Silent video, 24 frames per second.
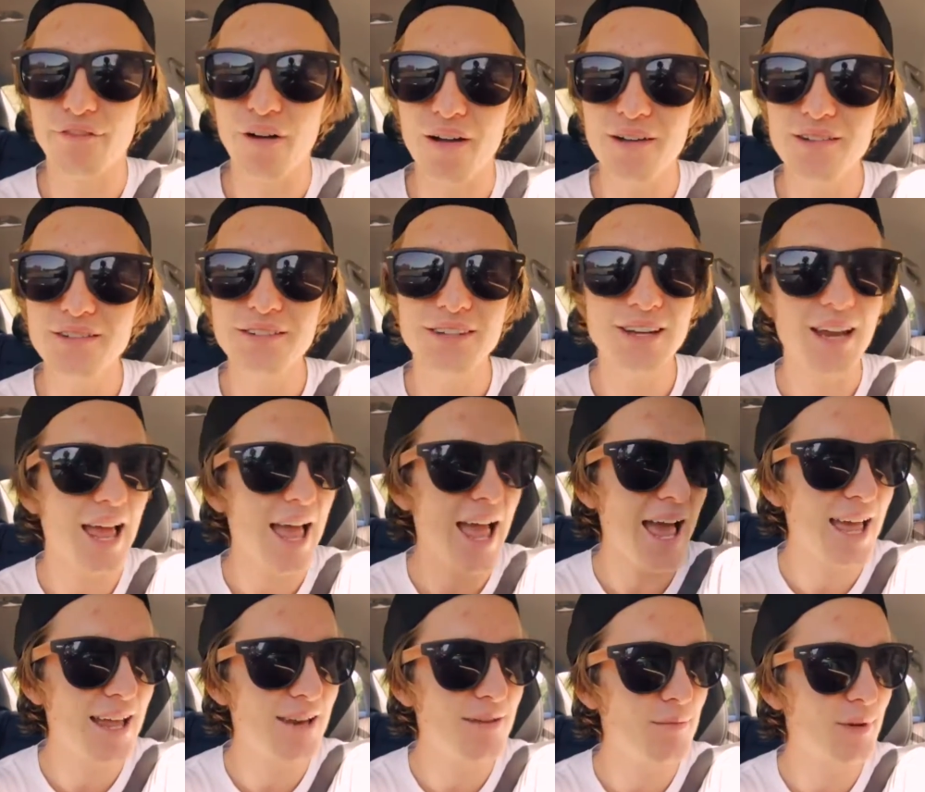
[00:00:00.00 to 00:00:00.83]
fun.
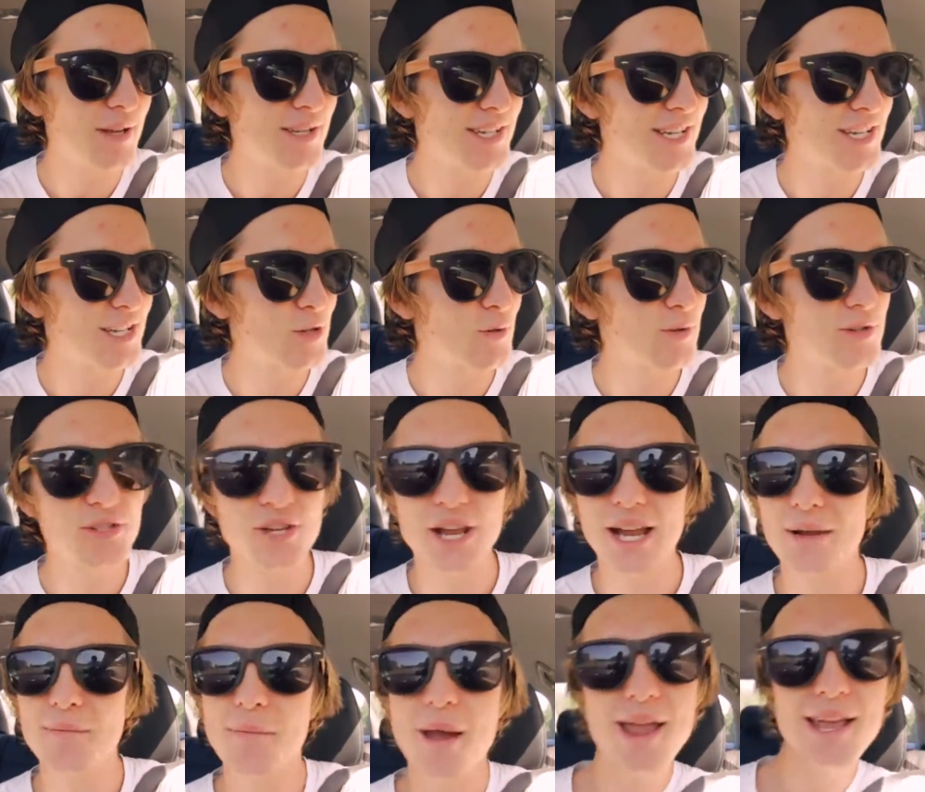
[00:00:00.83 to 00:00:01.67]
And my sister was
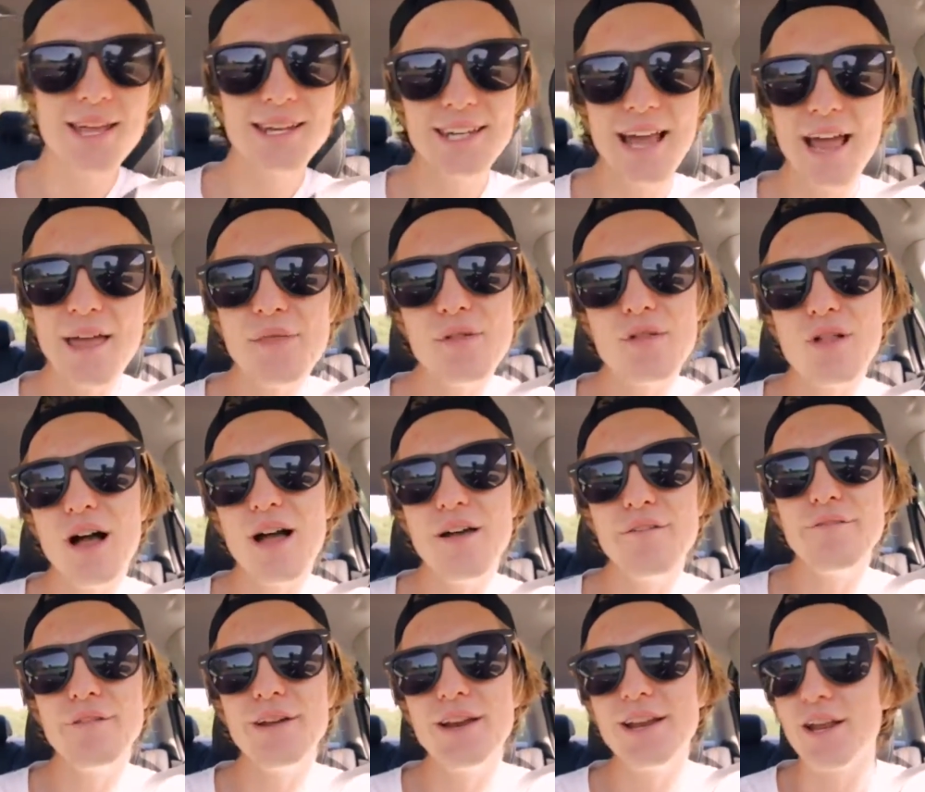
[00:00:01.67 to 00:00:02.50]
like, make a day in the
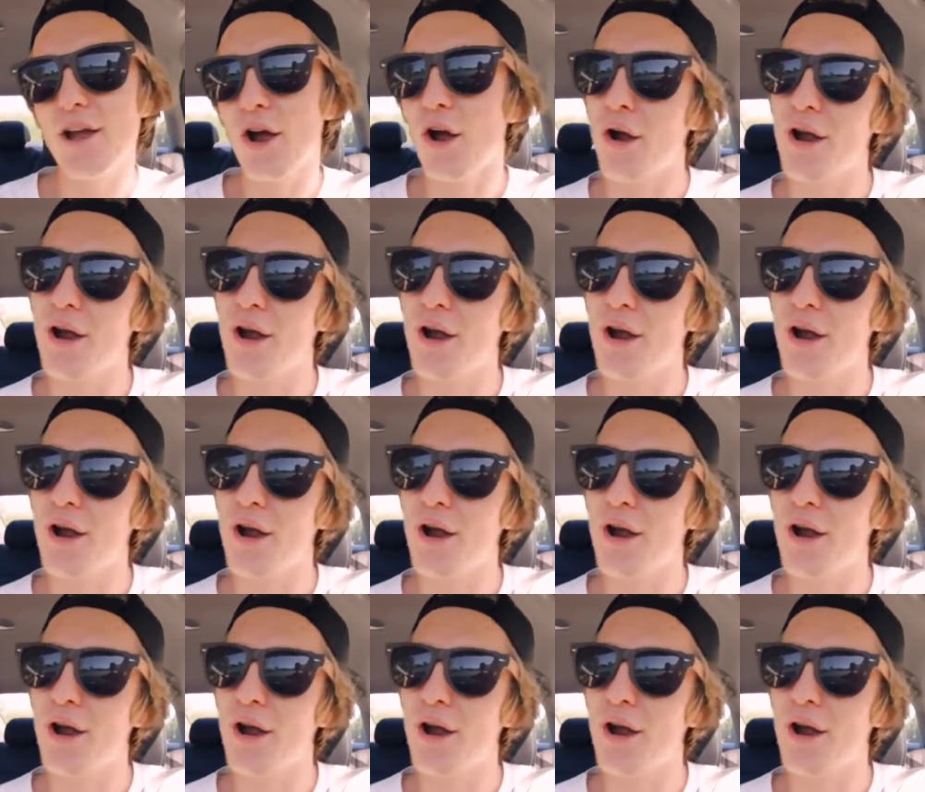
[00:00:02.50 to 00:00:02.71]
life video.